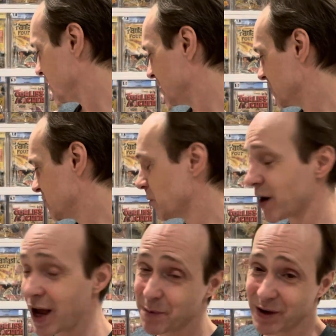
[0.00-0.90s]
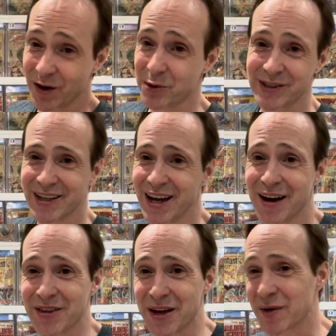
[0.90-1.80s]
Super happy always to
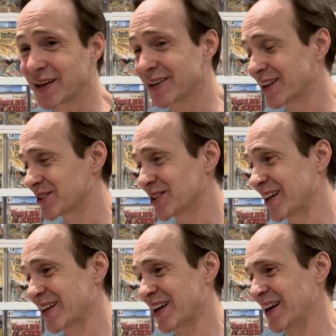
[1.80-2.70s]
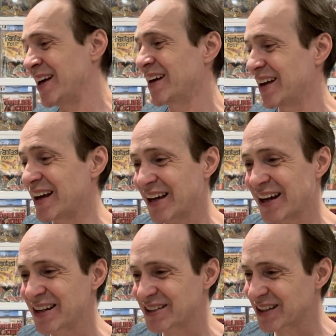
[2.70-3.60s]
have that in my collection. I
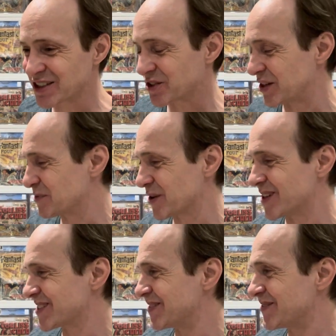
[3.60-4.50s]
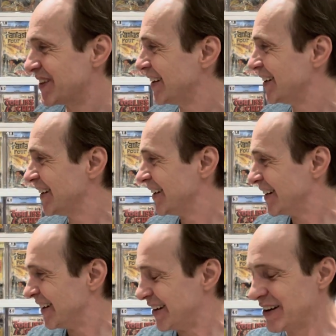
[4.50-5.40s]
got it at such a great price. I'm
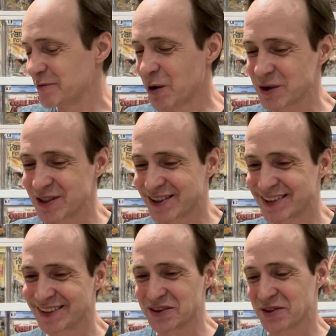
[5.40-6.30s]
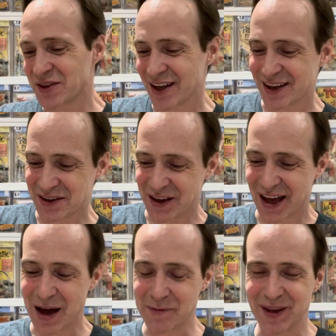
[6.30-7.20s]
always
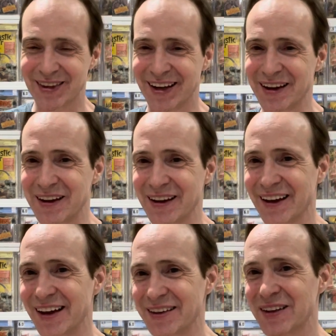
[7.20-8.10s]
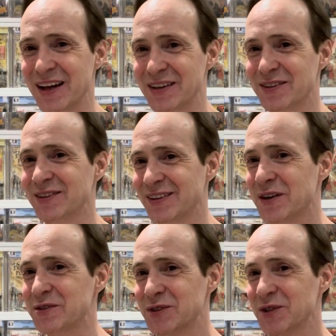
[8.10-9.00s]
happy that I you
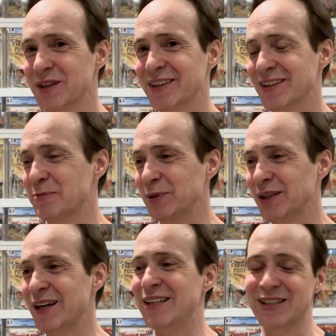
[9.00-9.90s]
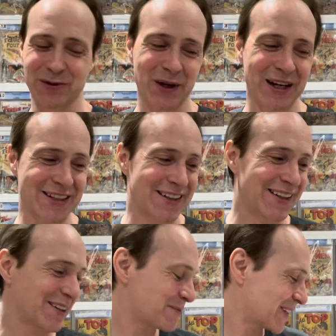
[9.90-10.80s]
know, took the plunge when I
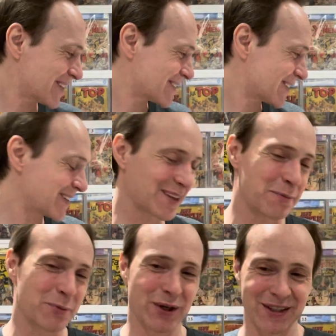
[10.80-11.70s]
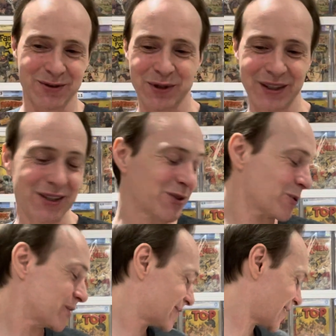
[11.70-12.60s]
did, because that book has really
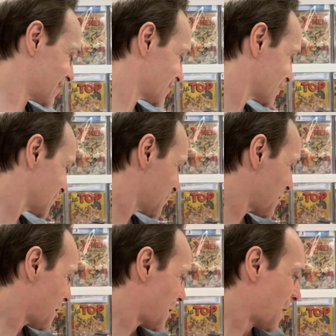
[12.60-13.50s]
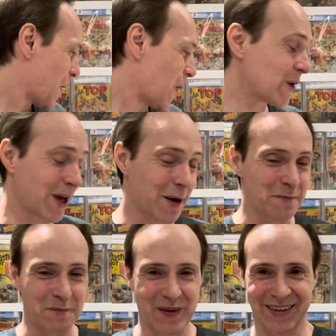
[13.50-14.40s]
soared since. Okay,
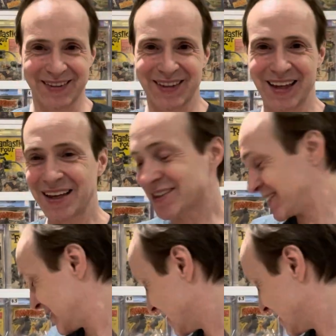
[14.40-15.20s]
so that's